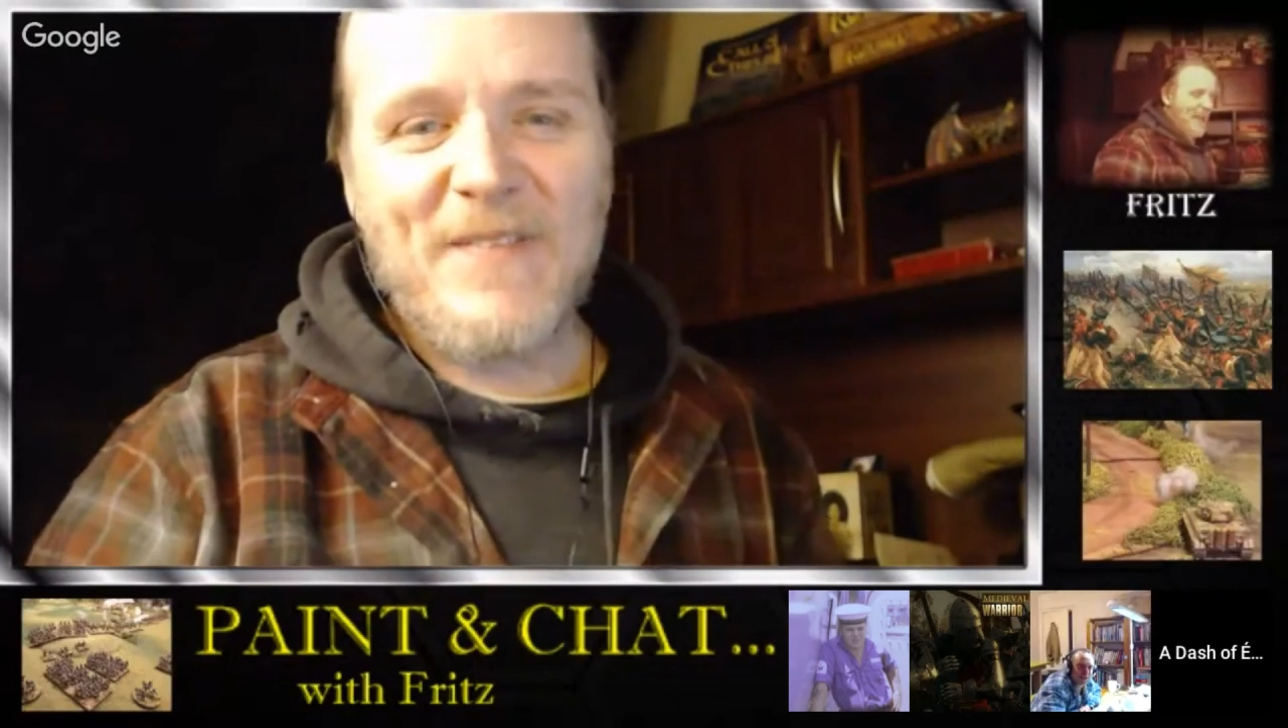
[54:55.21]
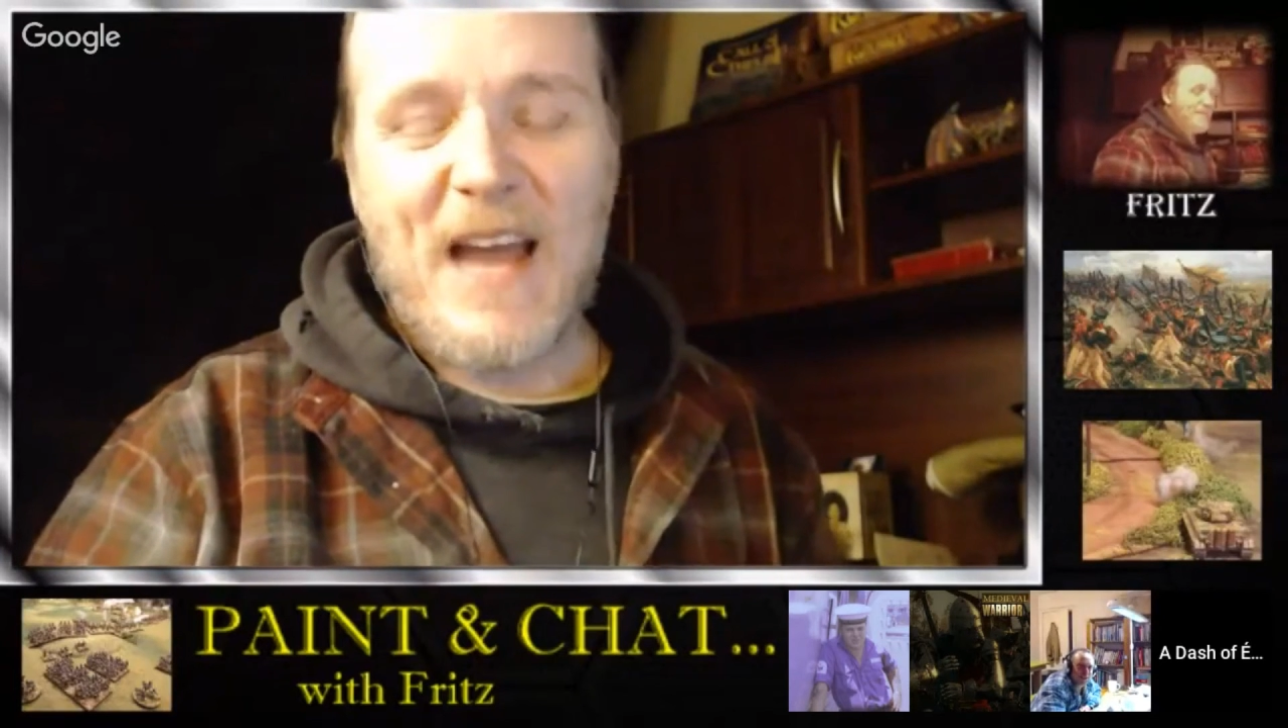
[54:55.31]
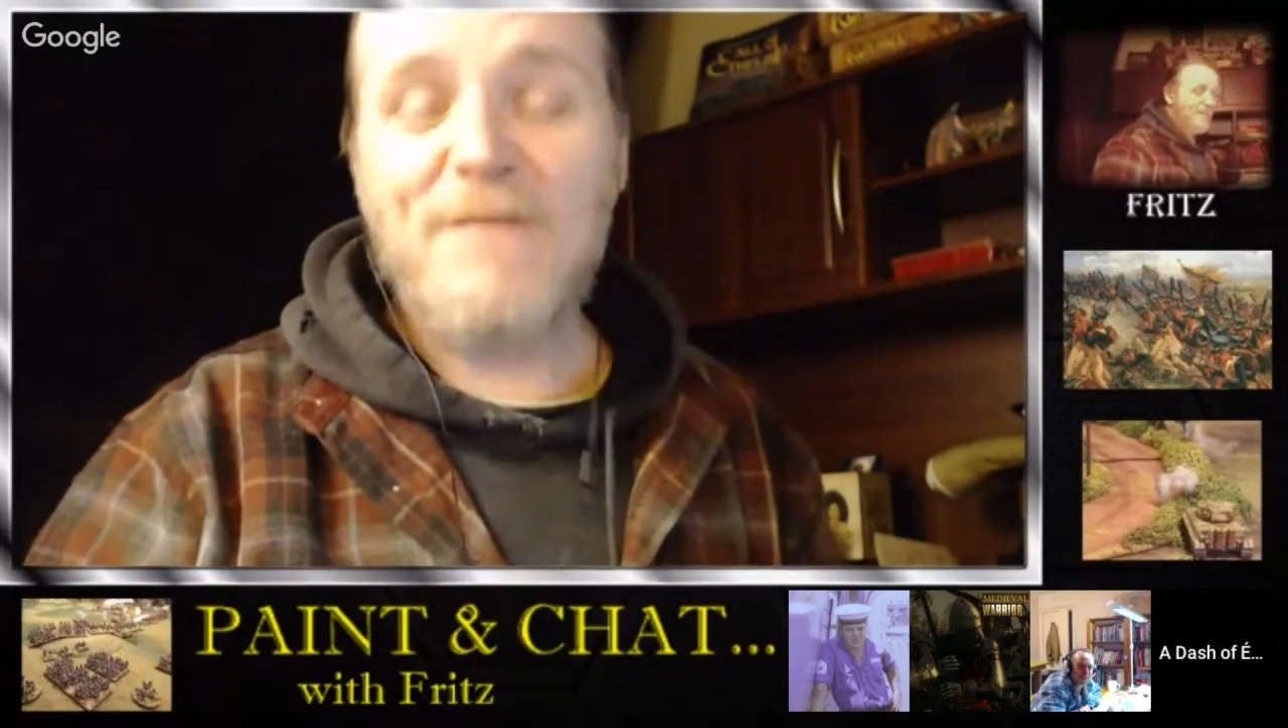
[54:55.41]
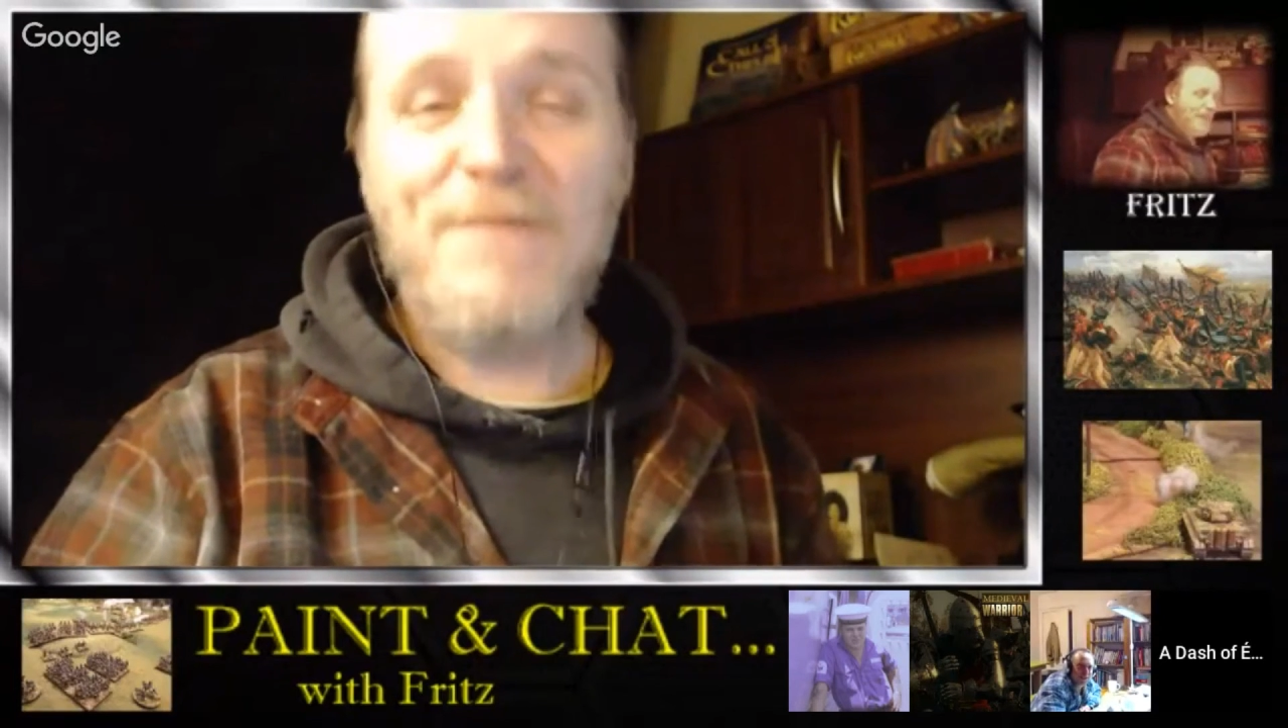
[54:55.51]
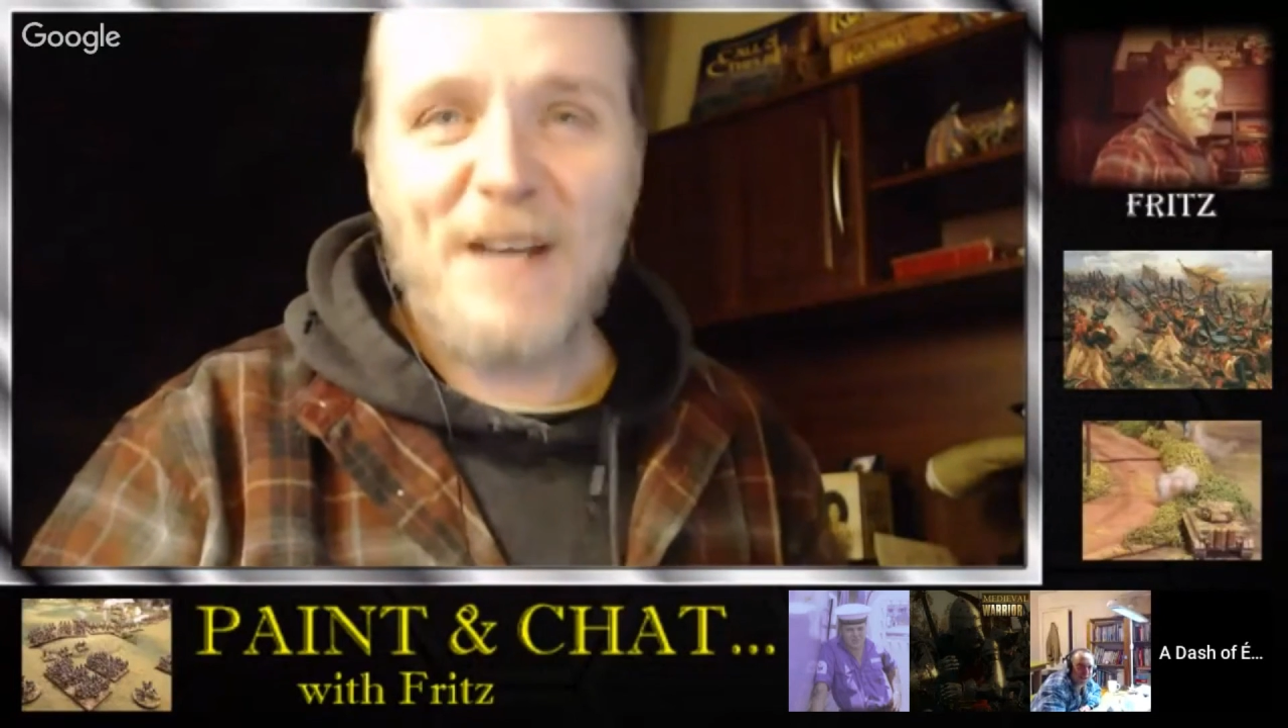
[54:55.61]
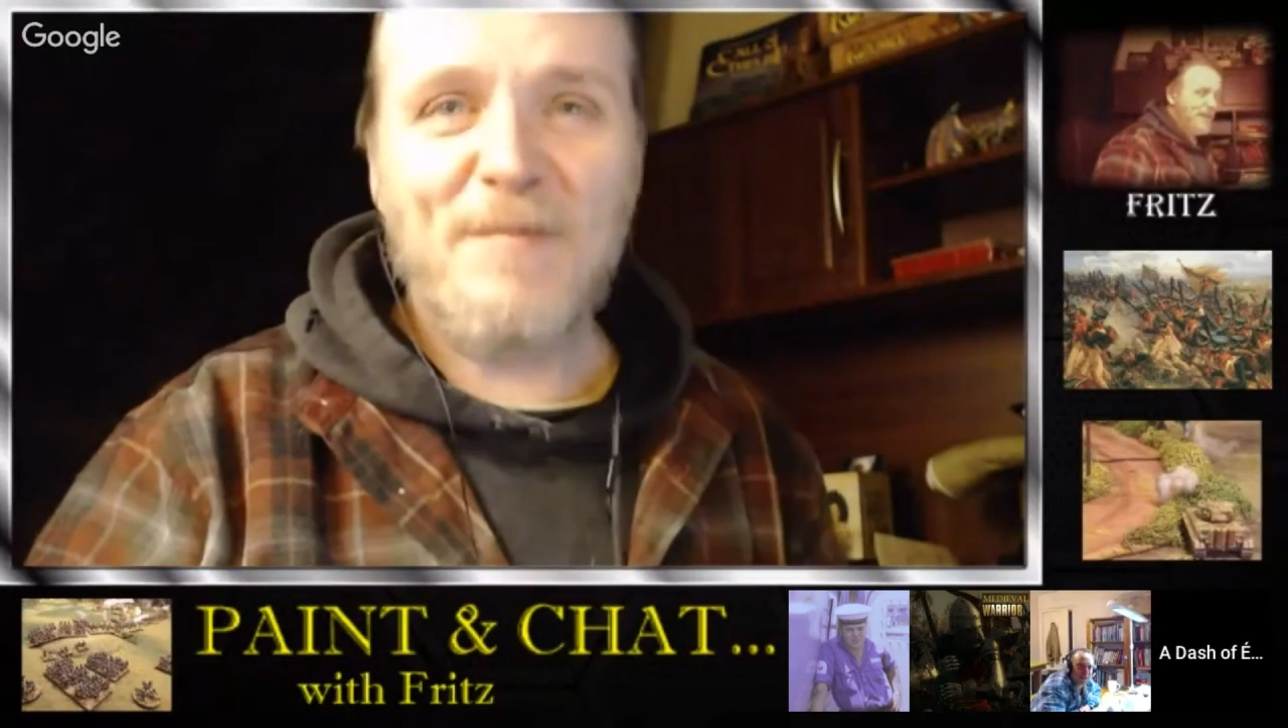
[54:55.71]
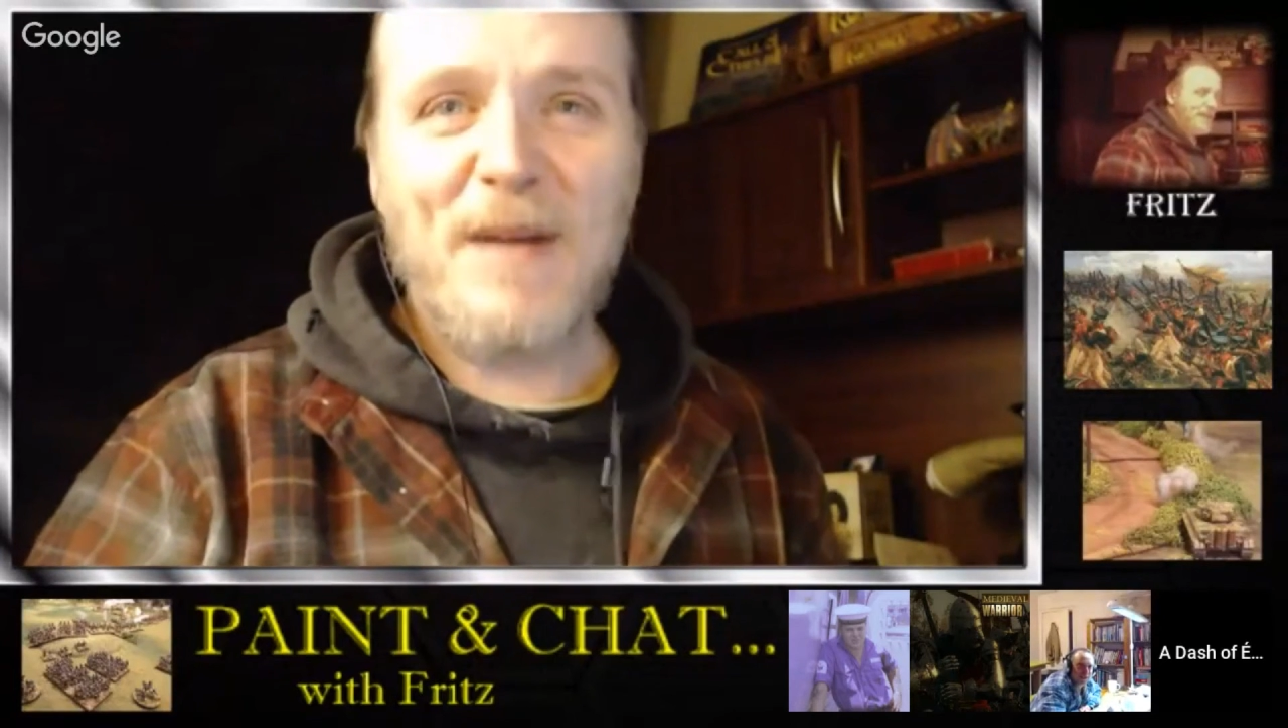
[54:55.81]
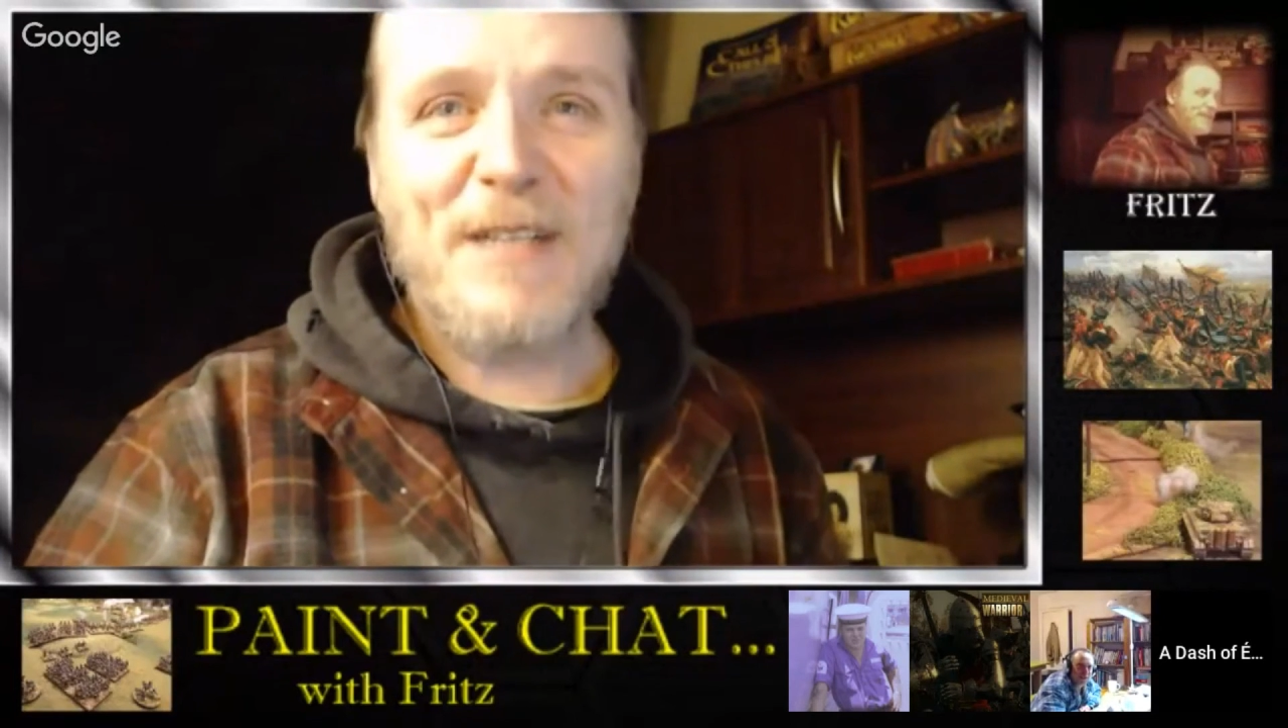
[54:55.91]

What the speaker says: I failed my